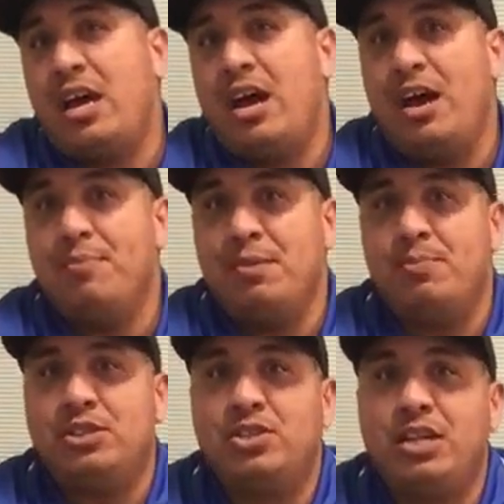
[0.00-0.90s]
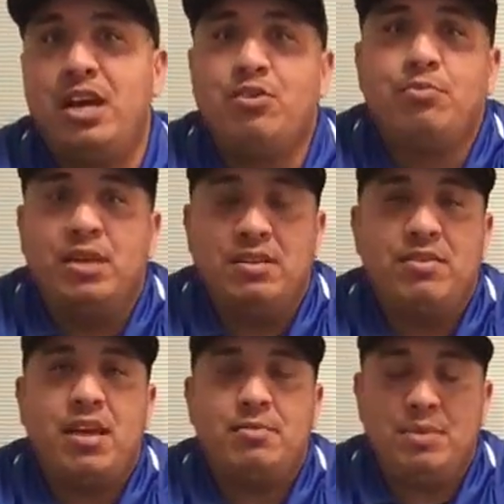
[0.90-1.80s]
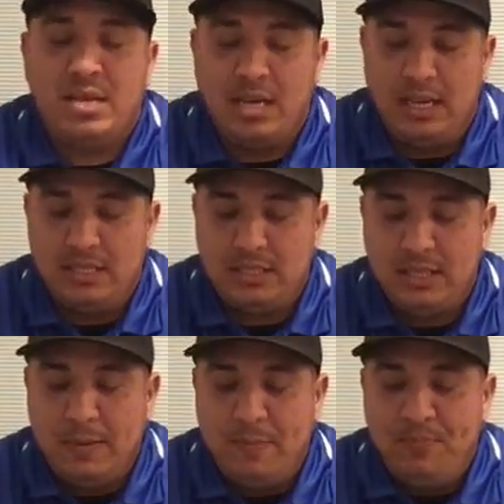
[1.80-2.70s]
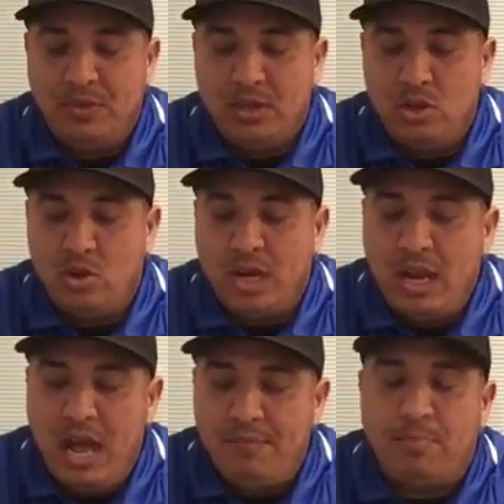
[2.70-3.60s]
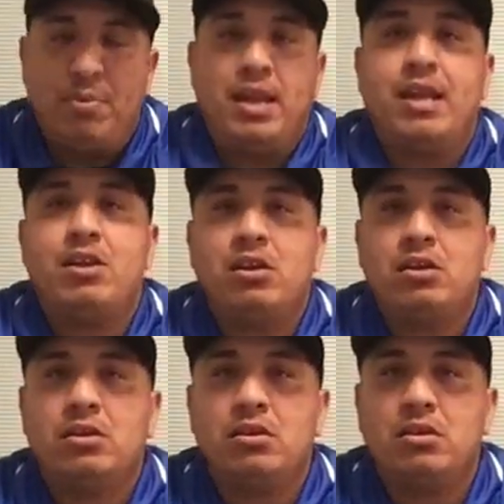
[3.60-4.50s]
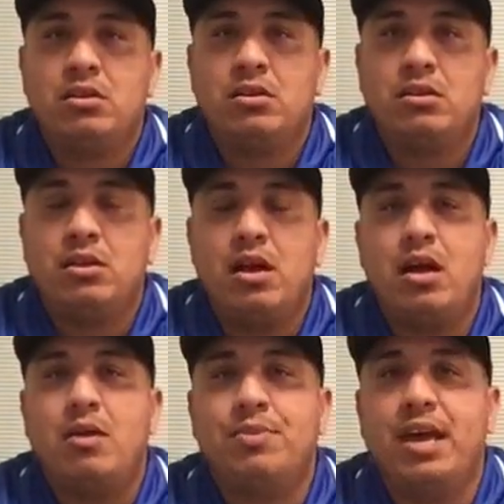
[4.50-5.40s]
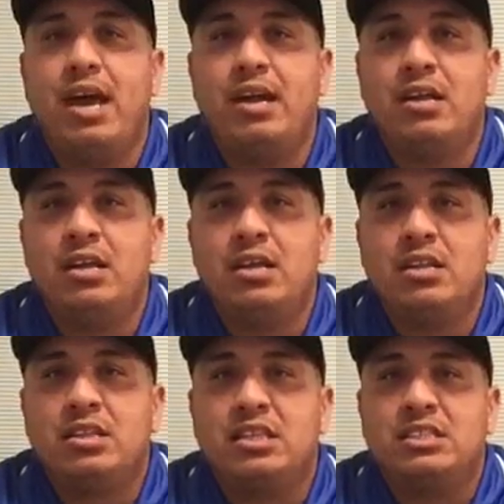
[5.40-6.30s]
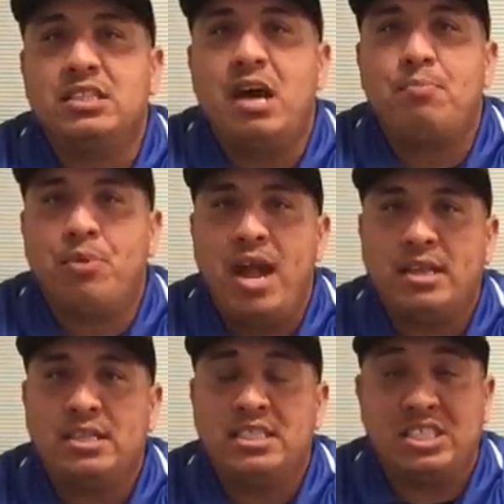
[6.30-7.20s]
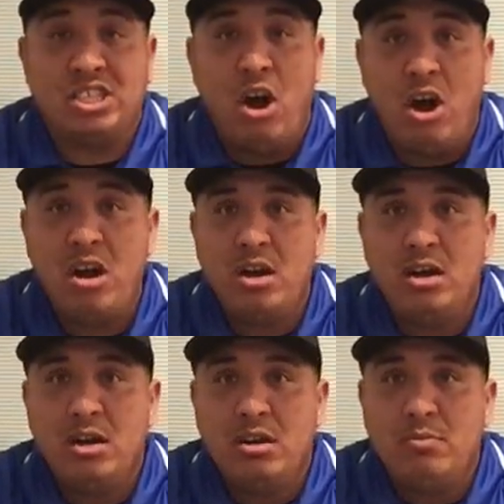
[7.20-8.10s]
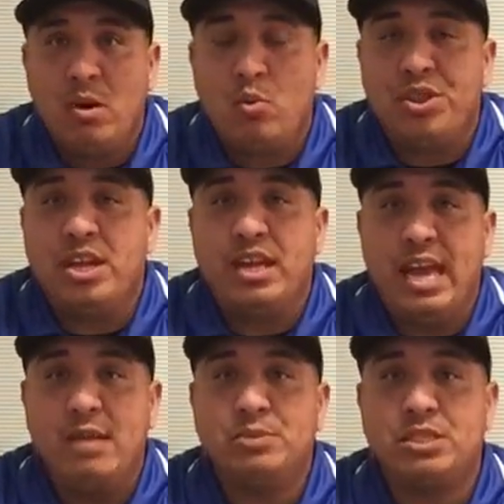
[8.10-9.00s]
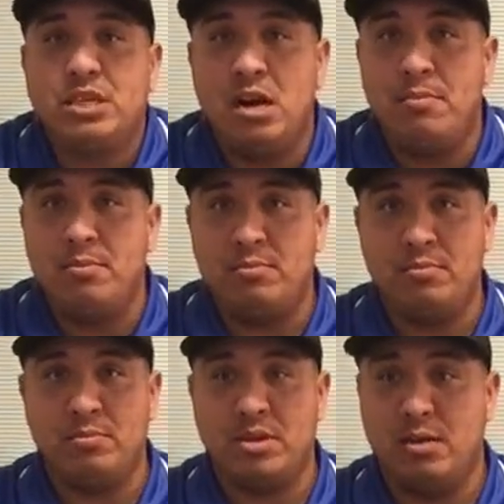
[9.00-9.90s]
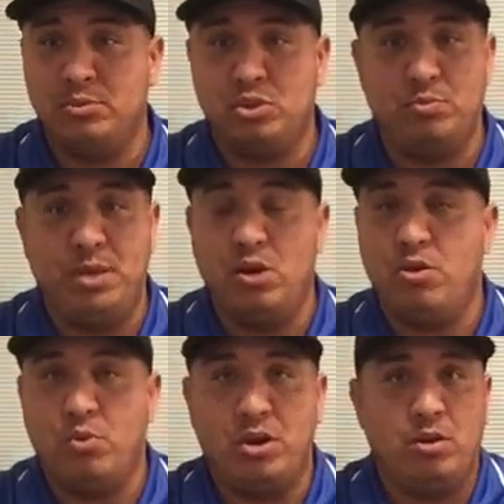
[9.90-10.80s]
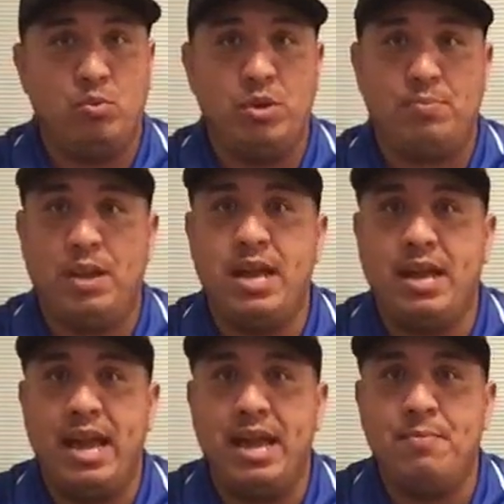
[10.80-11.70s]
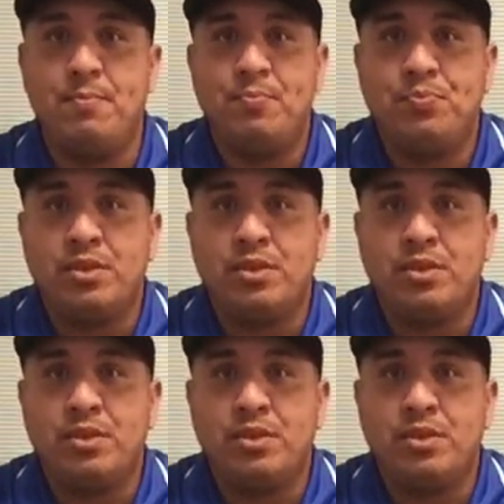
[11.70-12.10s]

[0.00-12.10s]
I mean, personally, I don't believe that, because you can have a player that does not practice as hard, but when the games come to be, or we play a game,